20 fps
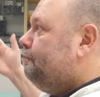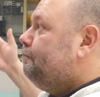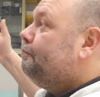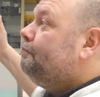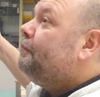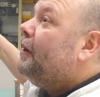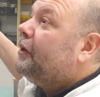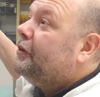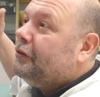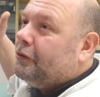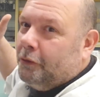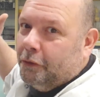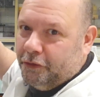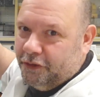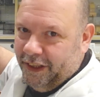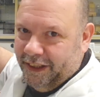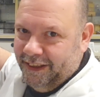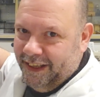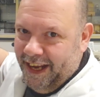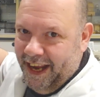particles
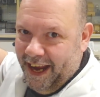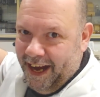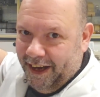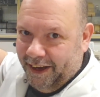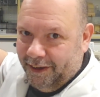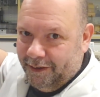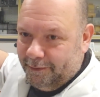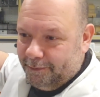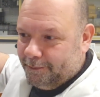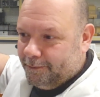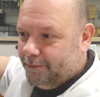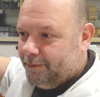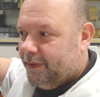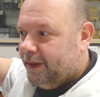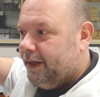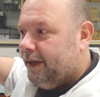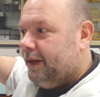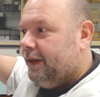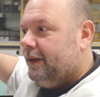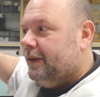in the air.
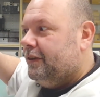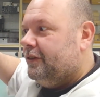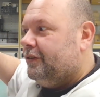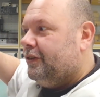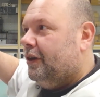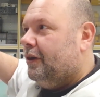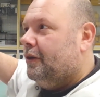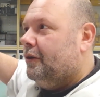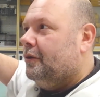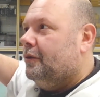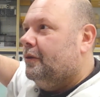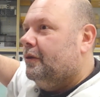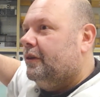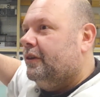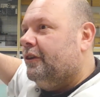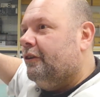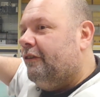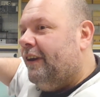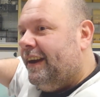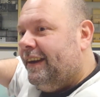So
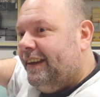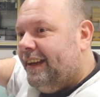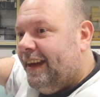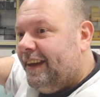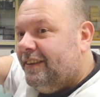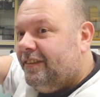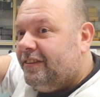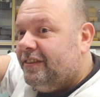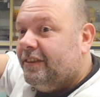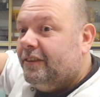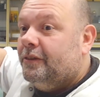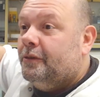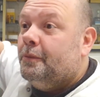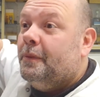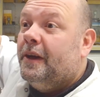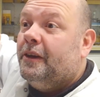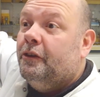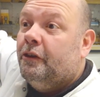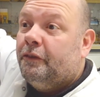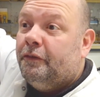the radiation
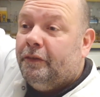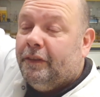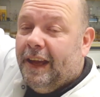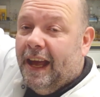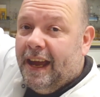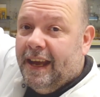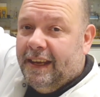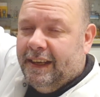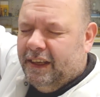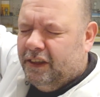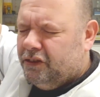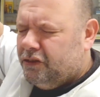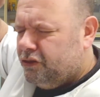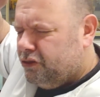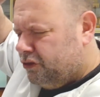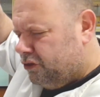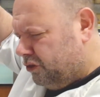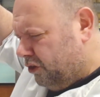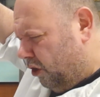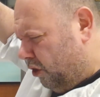when you're flying is
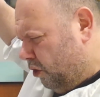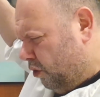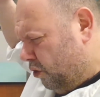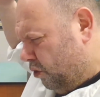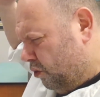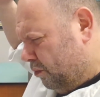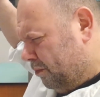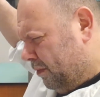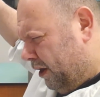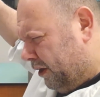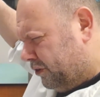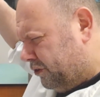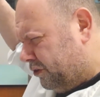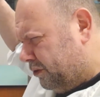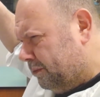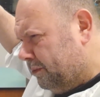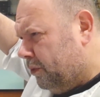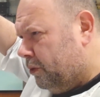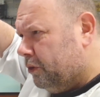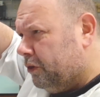so much
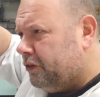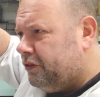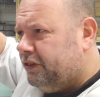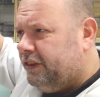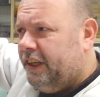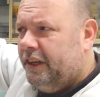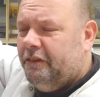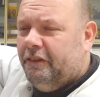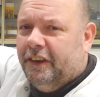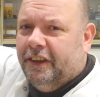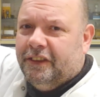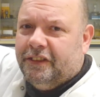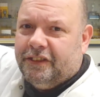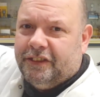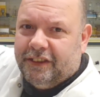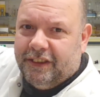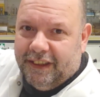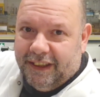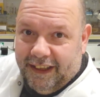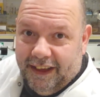more
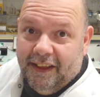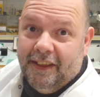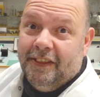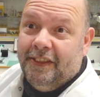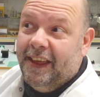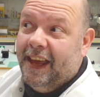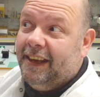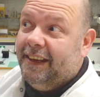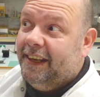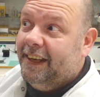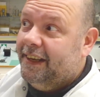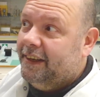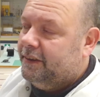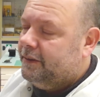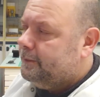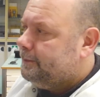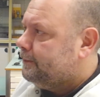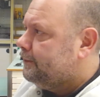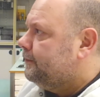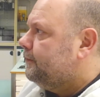serious than
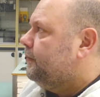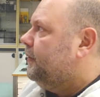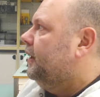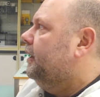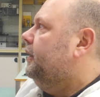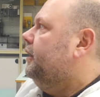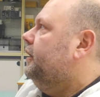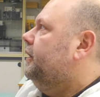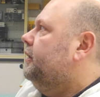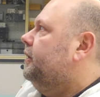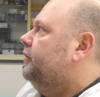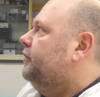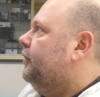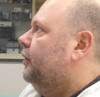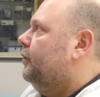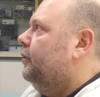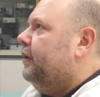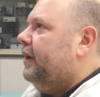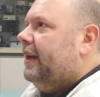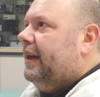here.
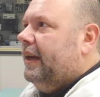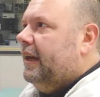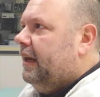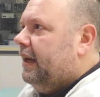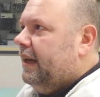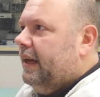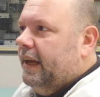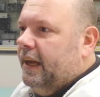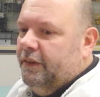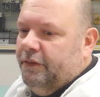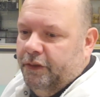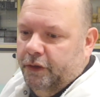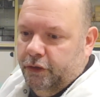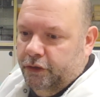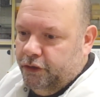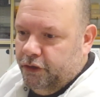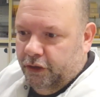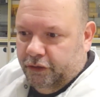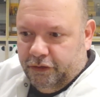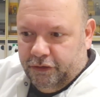So if you
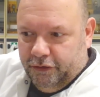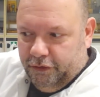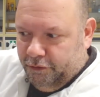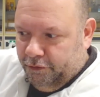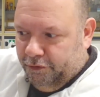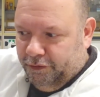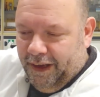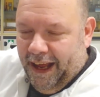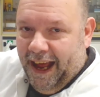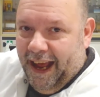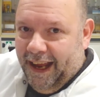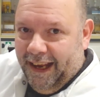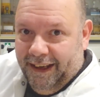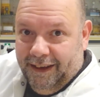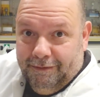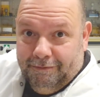just fly